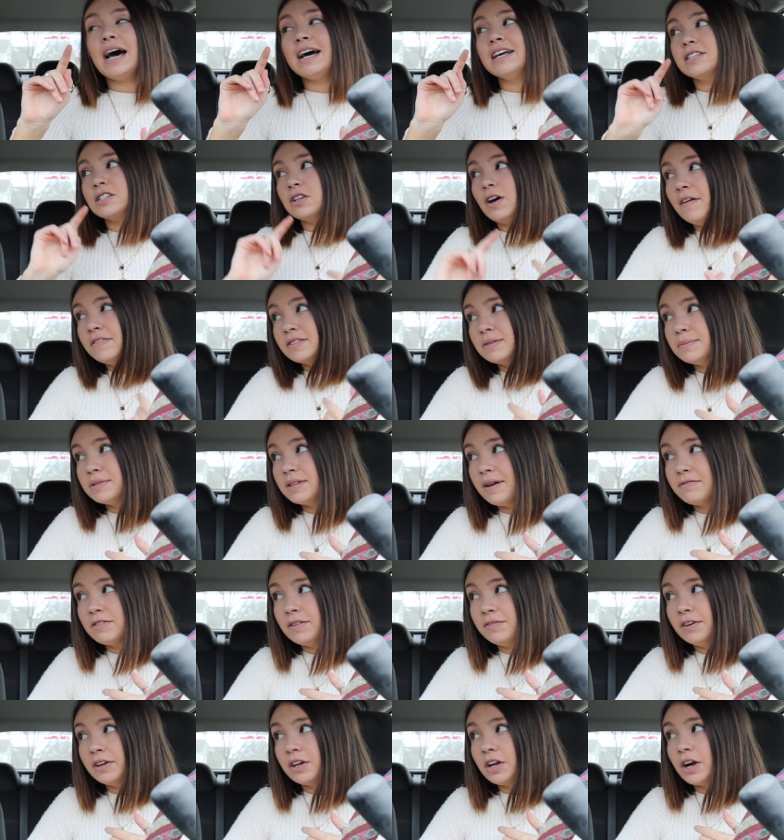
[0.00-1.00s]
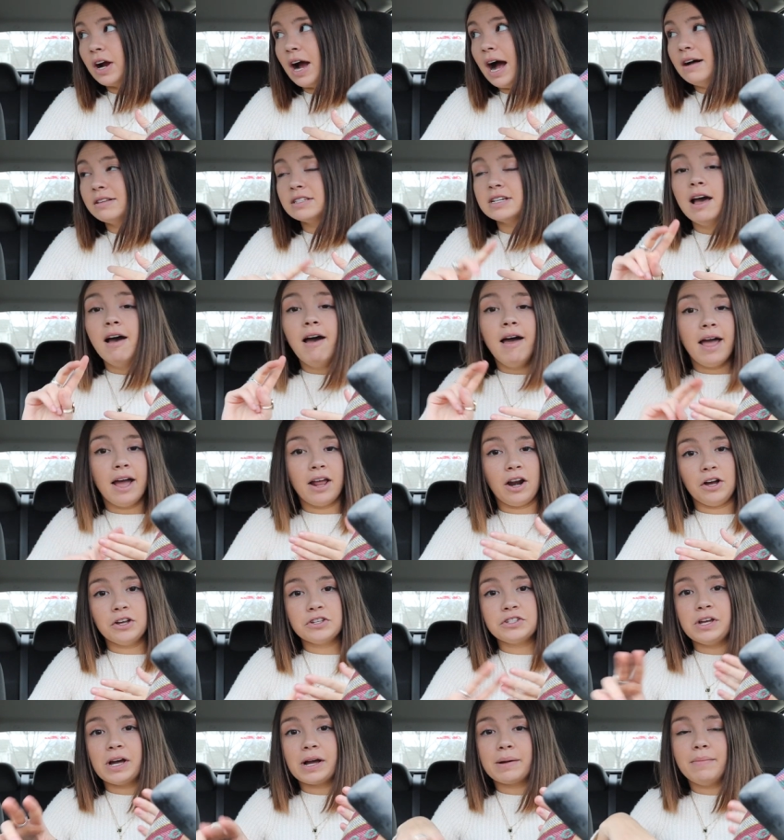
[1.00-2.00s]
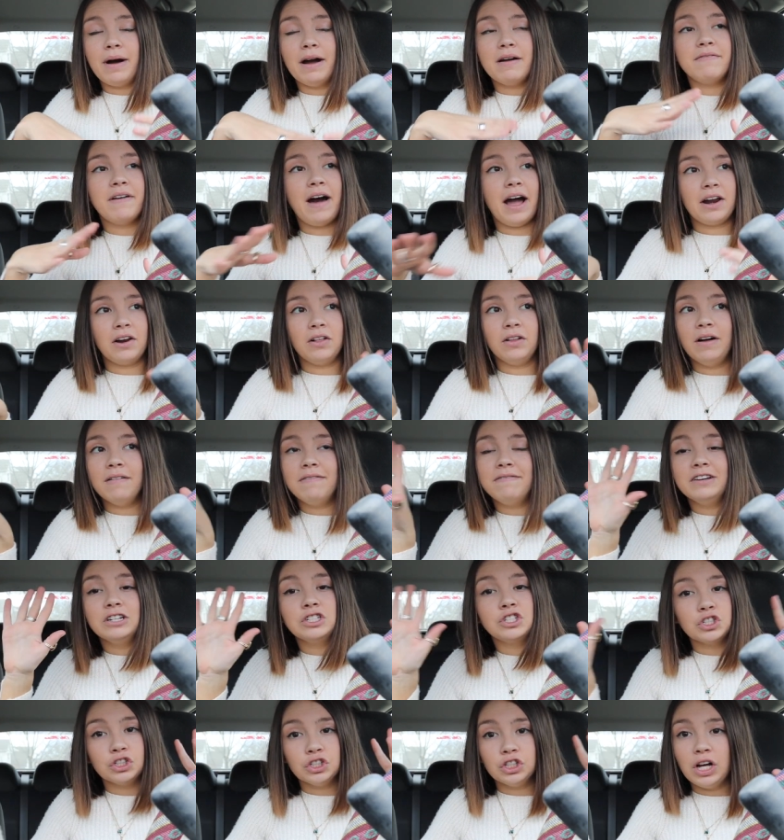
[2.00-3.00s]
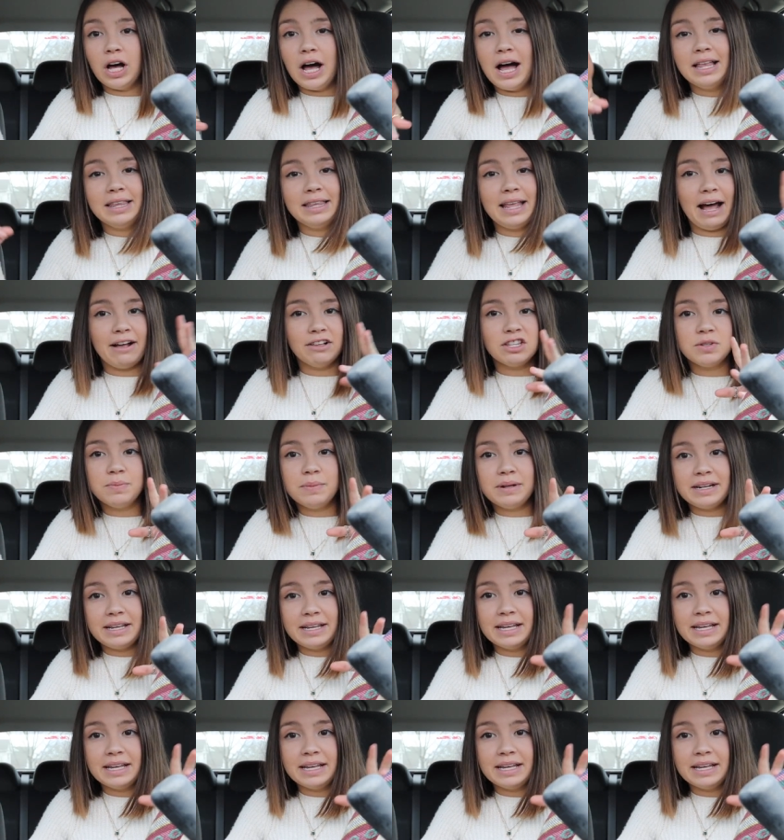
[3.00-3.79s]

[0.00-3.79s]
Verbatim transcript: I still have some stuff to figure out and also like my final official announcement